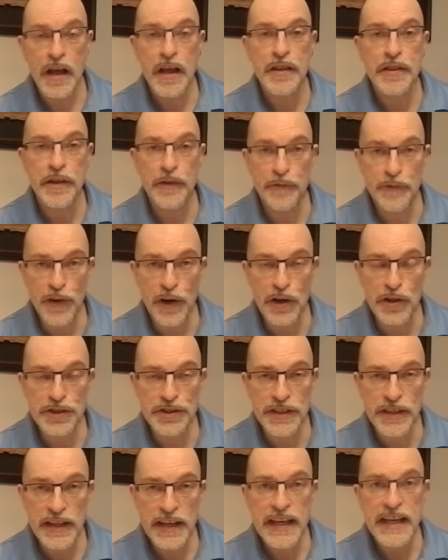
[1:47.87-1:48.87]
The
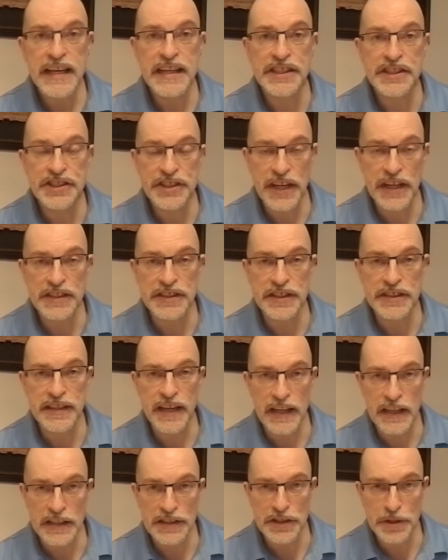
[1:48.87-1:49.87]
first is judge's
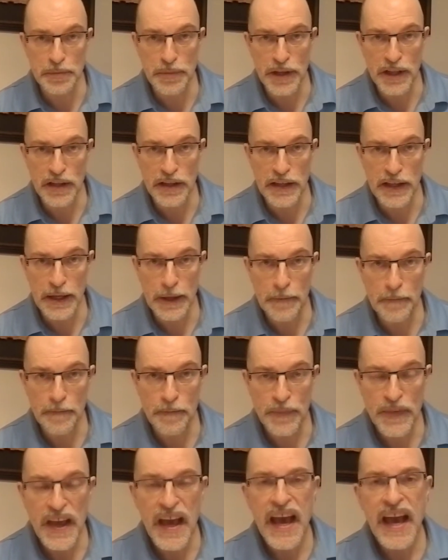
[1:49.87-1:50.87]
eligibility.
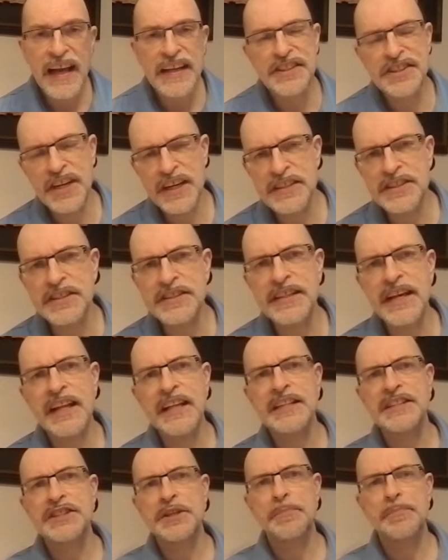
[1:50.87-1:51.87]
Judge's
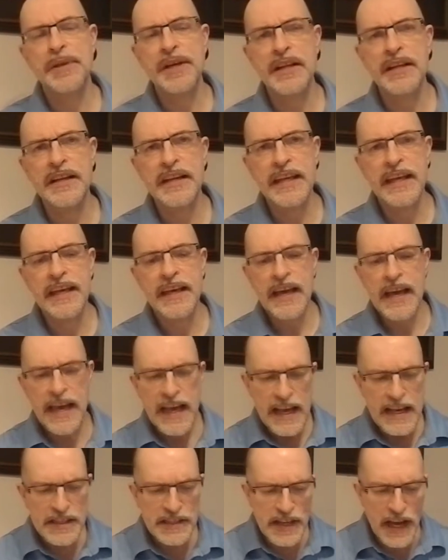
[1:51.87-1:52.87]
eligibility
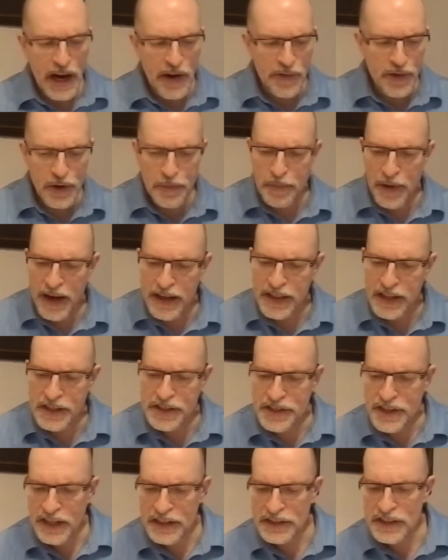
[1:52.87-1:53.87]
is covered by the
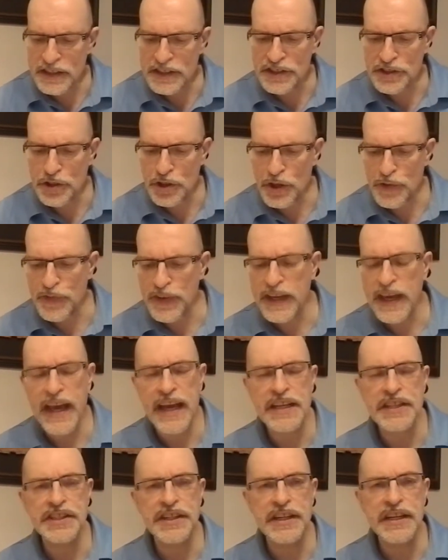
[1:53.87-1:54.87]
Judge's
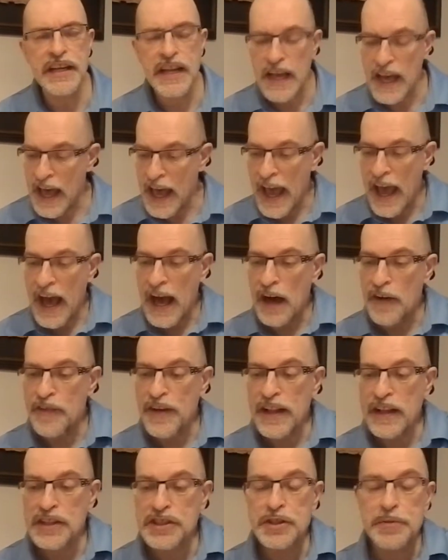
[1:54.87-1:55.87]
Certification of
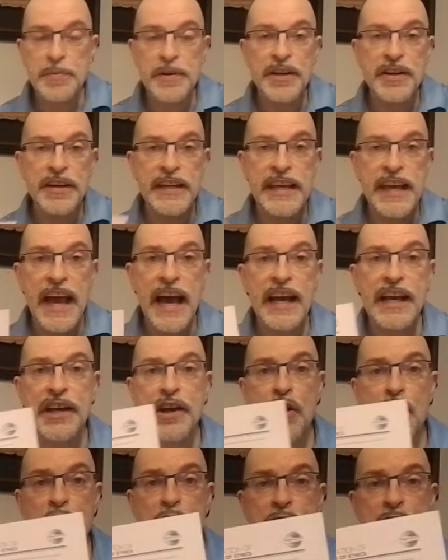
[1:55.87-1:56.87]
Eligibility and
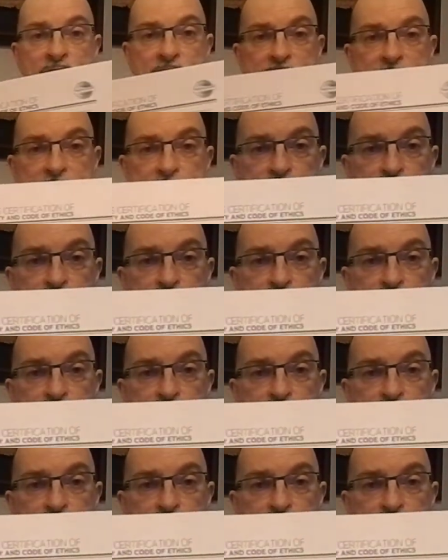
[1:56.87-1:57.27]
Code of Ethics